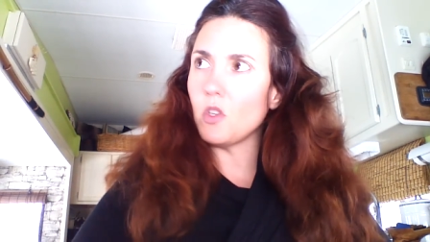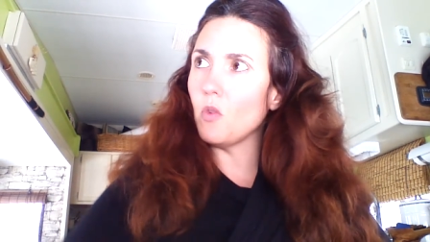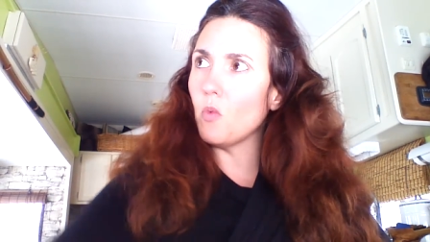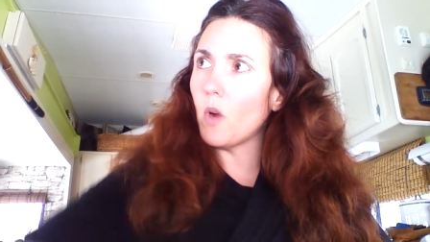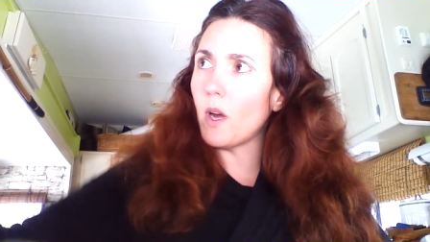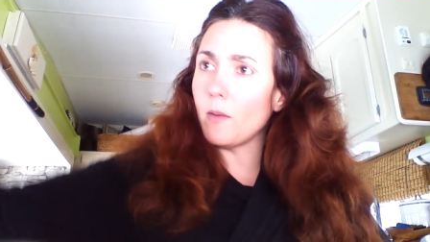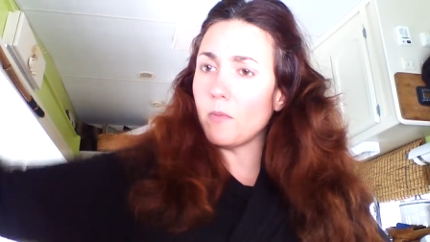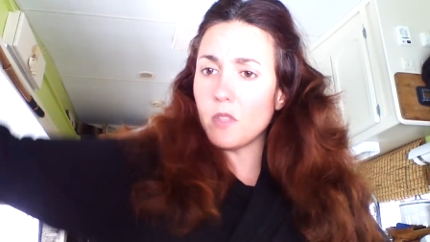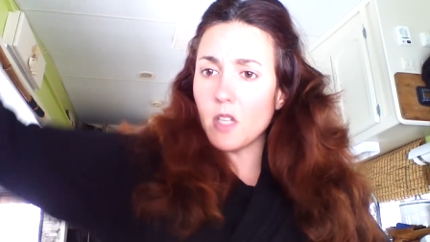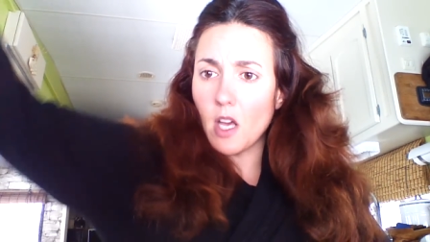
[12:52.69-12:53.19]
You
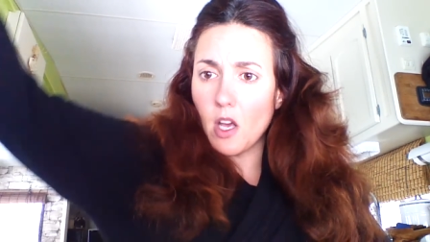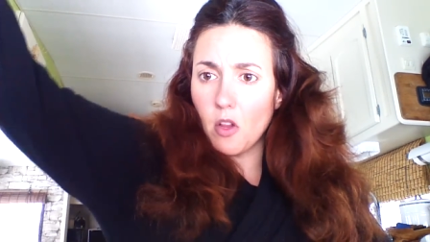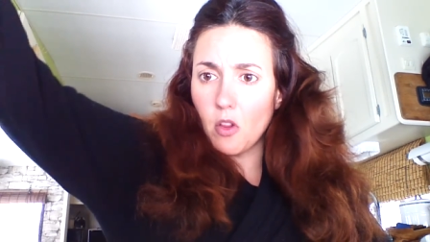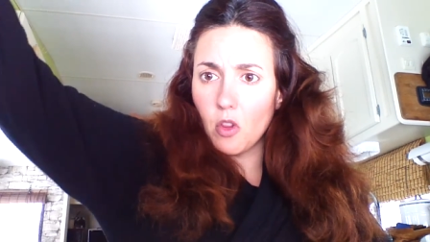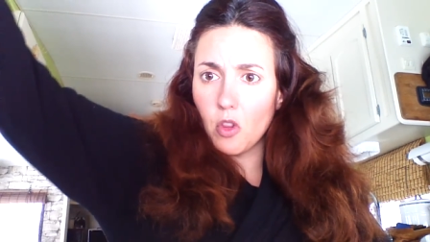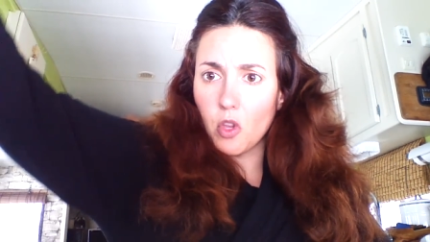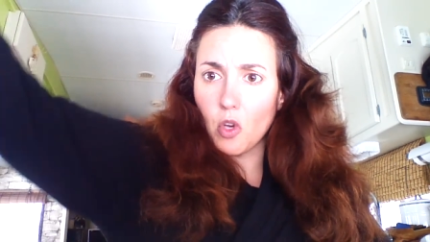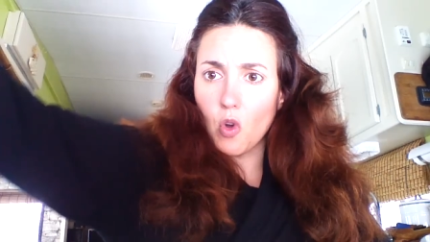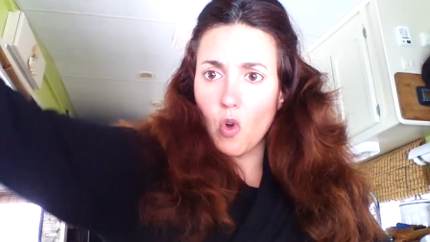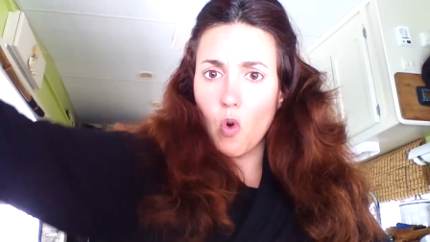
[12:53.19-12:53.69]
wipe
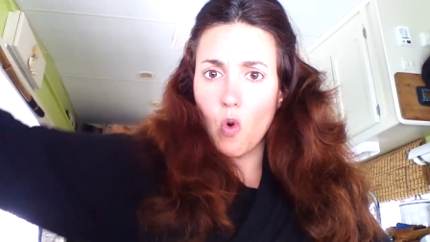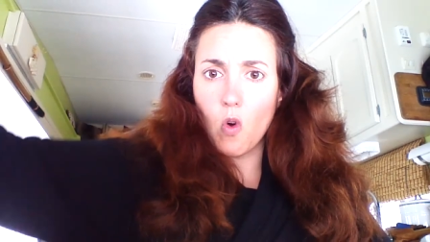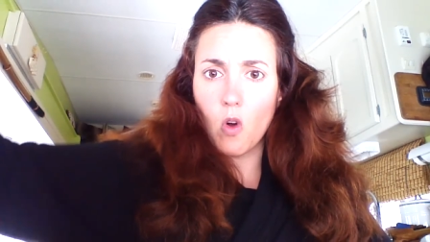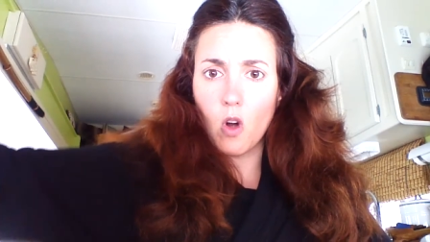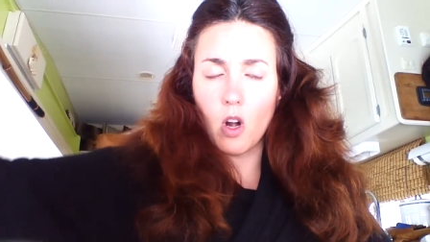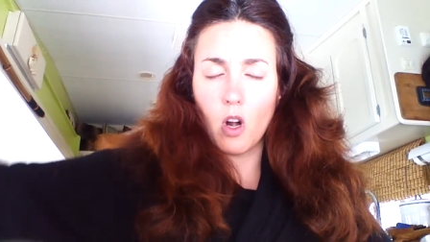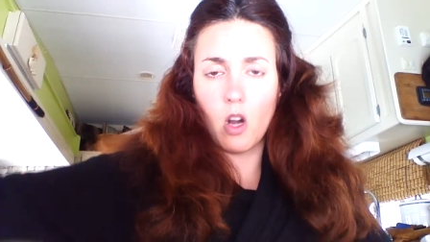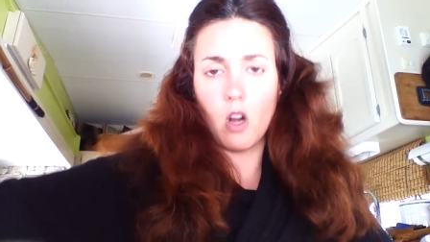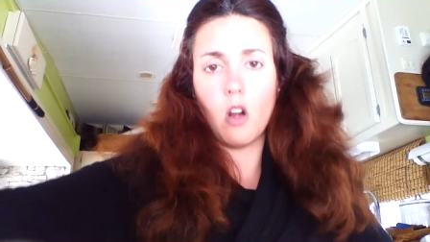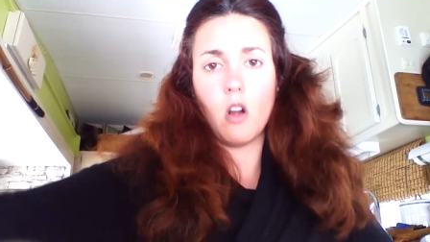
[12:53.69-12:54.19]
down the
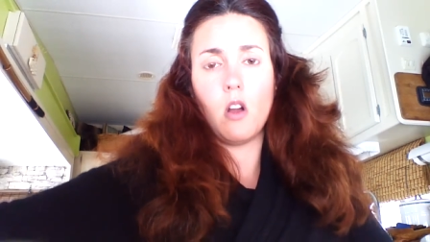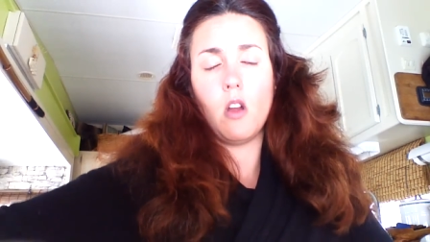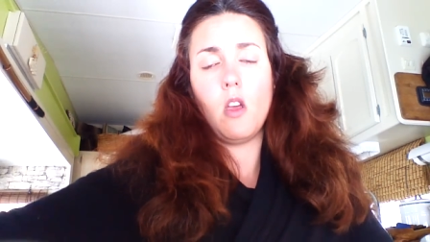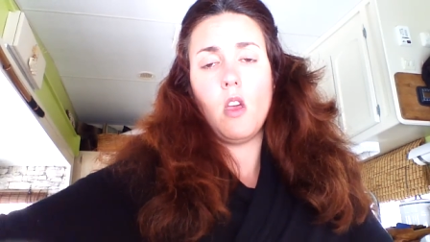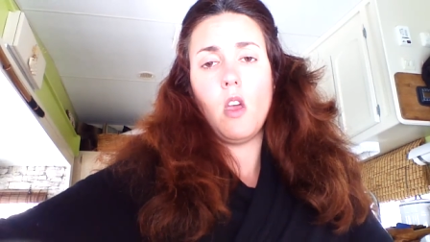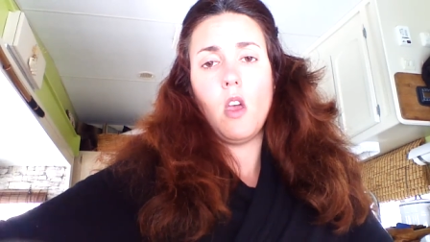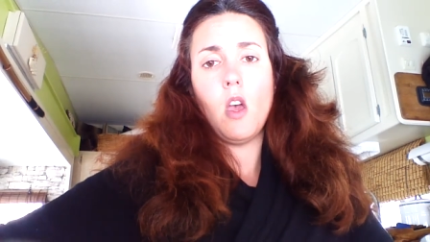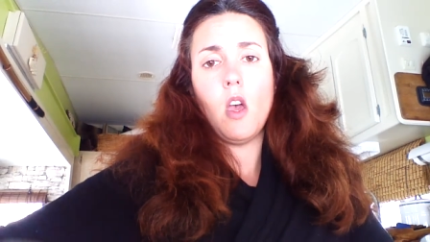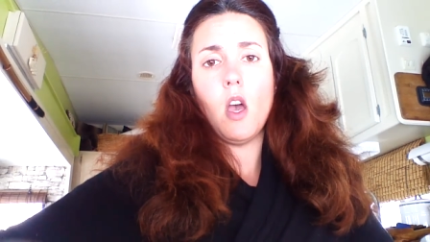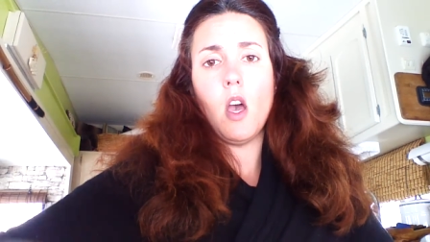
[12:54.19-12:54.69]
corner
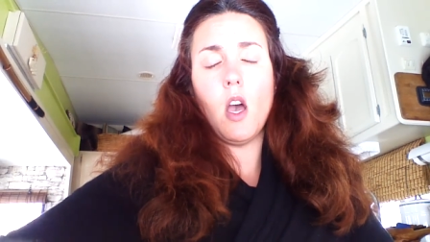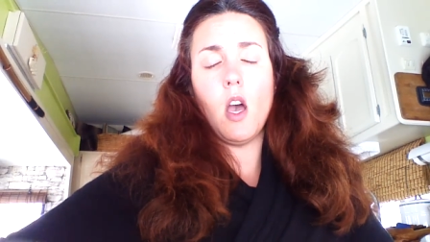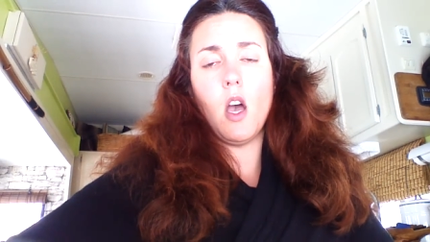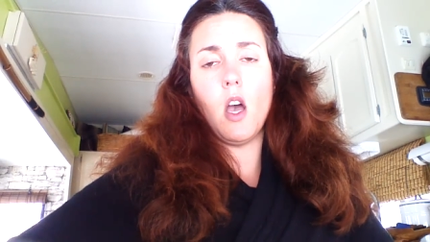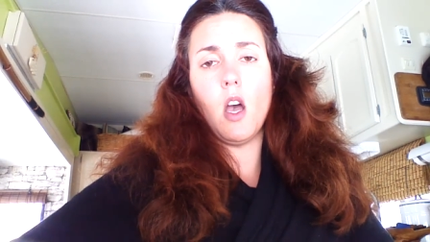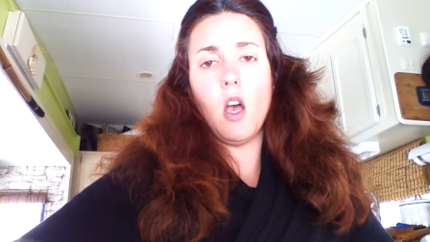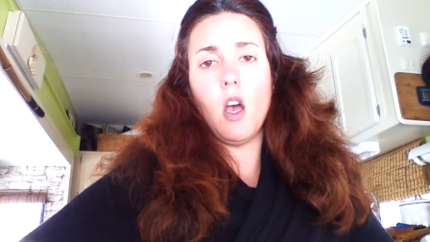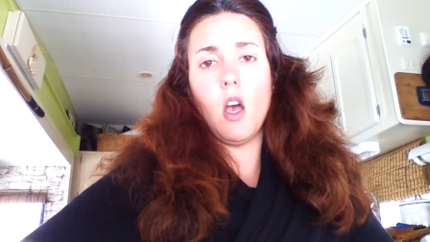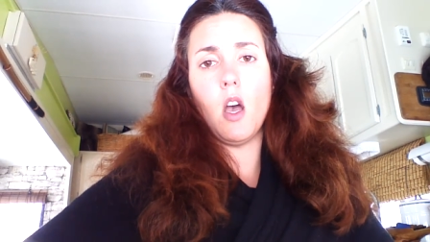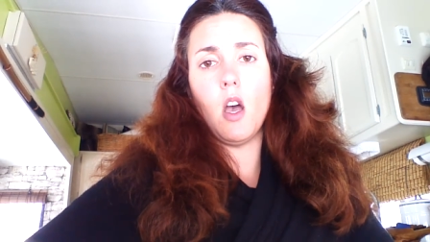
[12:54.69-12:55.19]

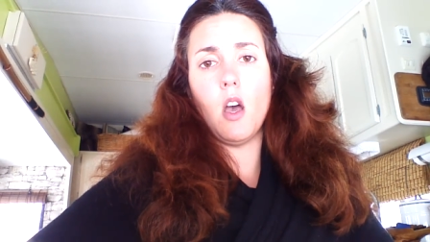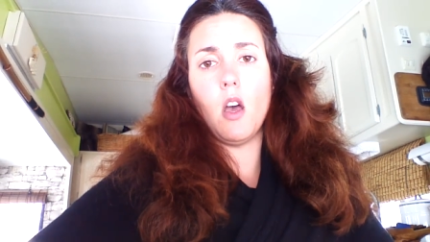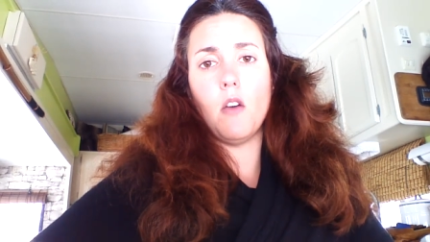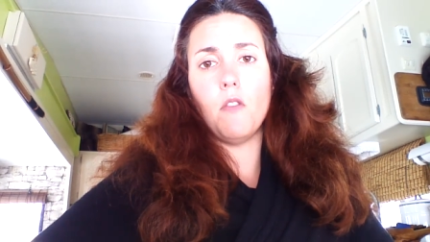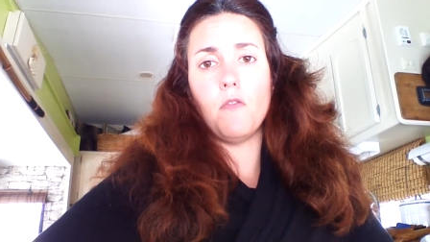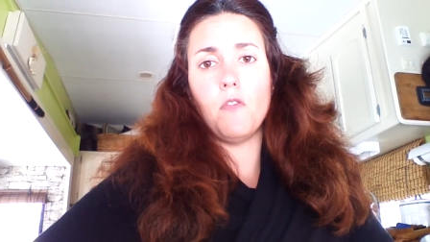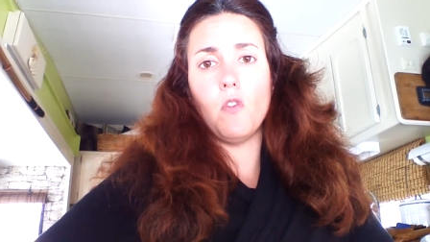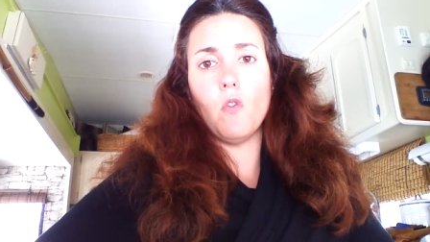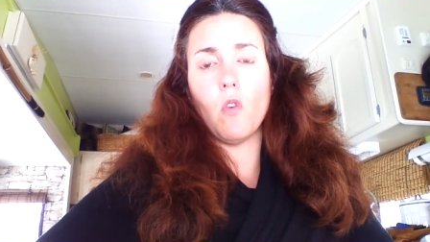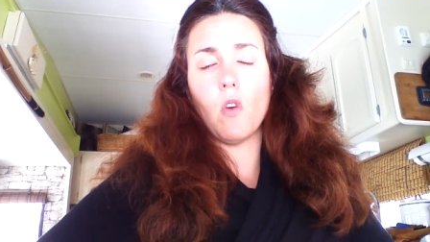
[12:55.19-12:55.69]

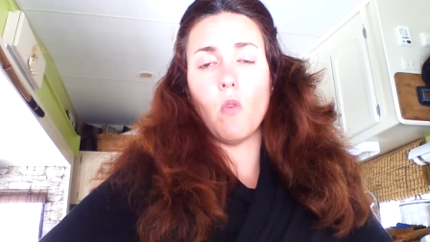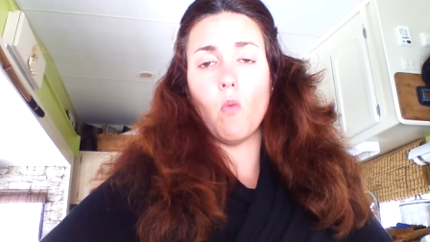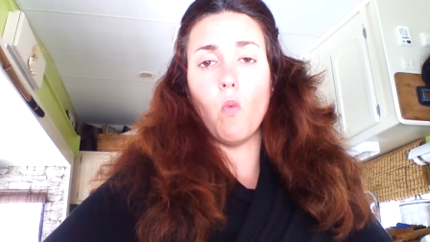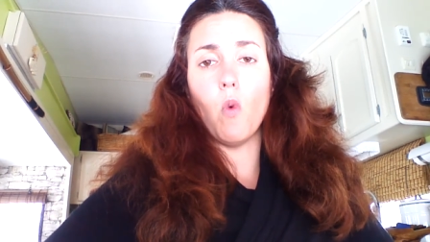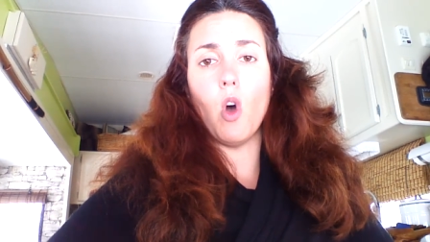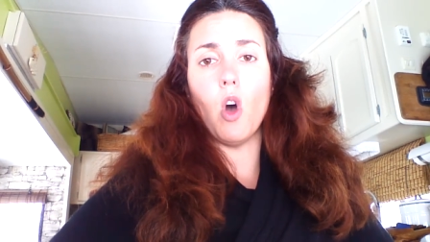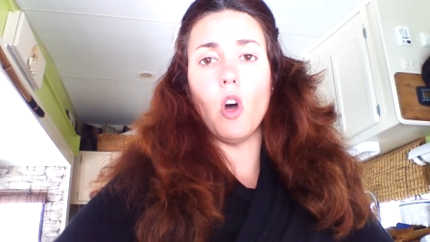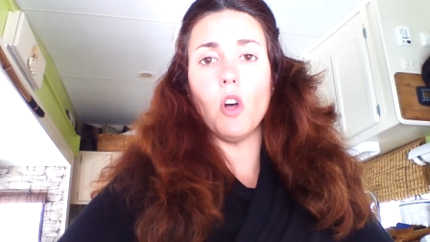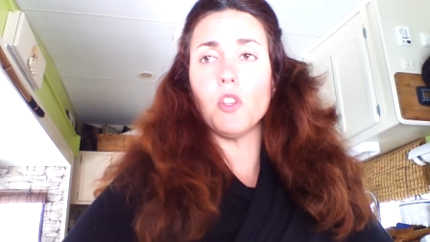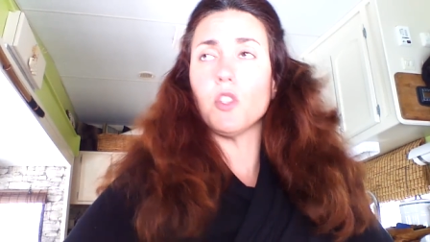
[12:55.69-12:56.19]
of your
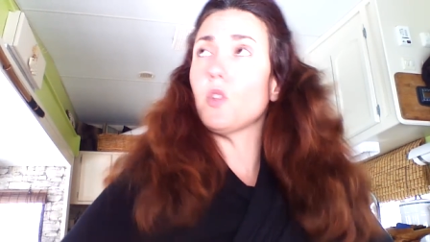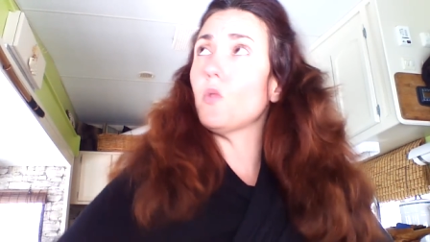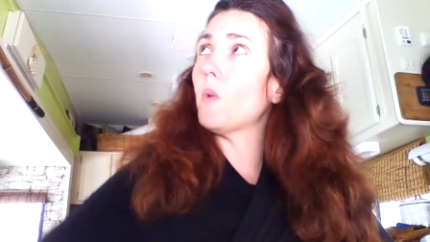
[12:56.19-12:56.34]
walls.